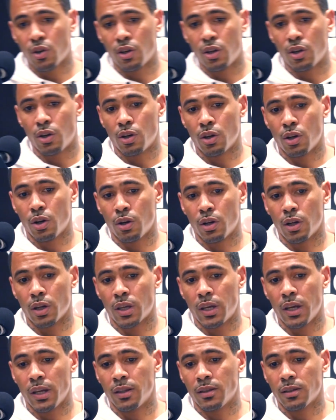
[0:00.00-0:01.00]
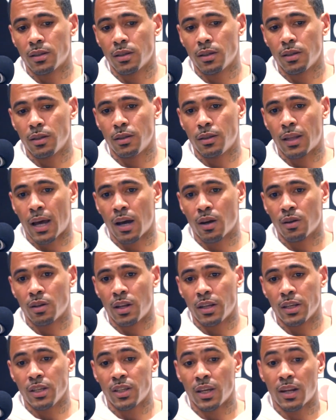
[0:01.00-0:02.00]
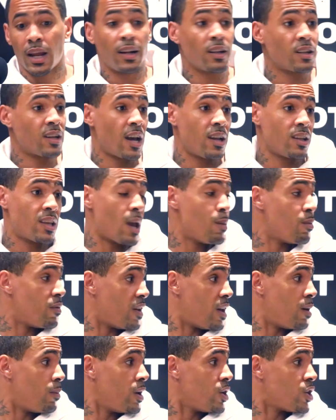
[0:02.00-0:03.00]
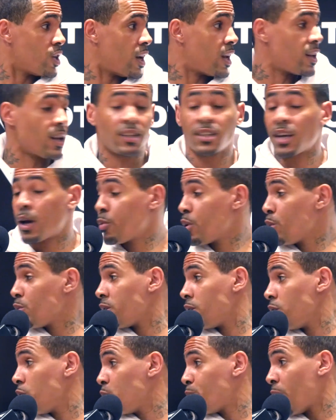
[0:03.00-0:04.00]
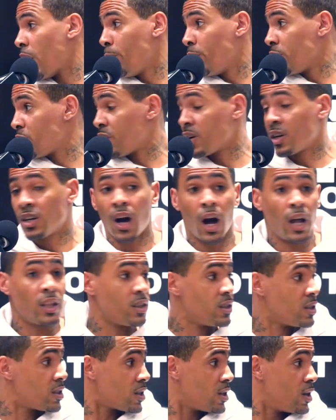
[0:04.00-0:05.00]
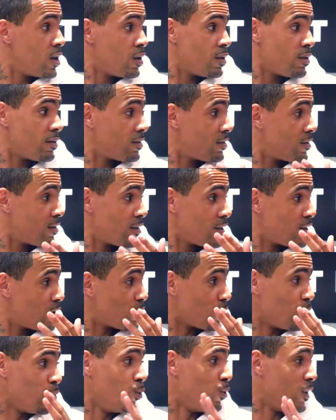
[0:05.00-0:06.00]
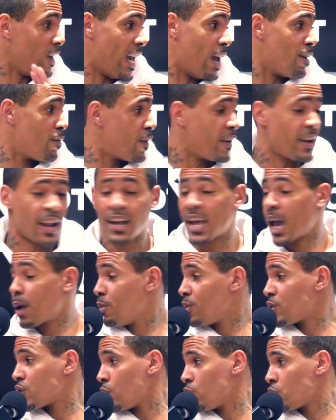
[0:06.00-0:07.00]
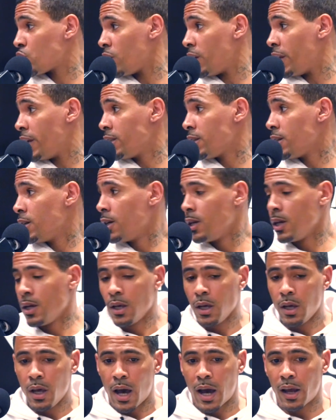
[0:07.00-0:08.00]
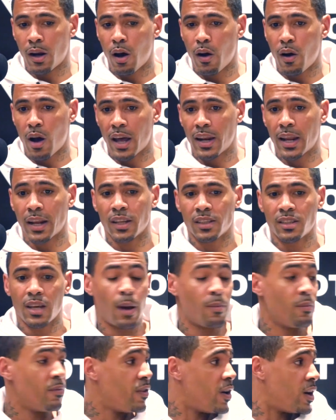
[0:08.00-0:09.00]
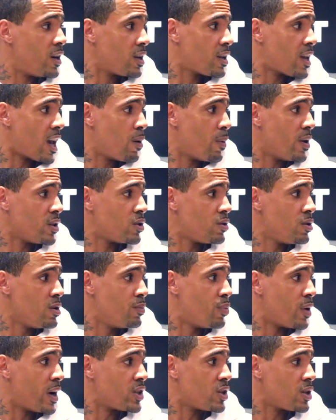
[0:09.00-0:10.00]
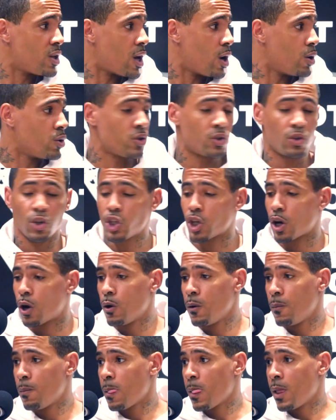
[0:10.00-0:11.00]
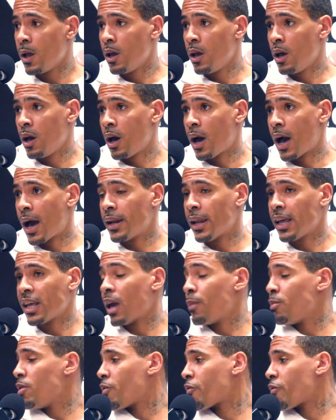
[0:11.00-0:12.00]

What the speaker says: on a kid that, like you said, that came with an image. And at that time, we was in newspapers for guns, everything that came was So Solid. And at the time, Vernon came in to do Boys and Girls, the show. And they gave me a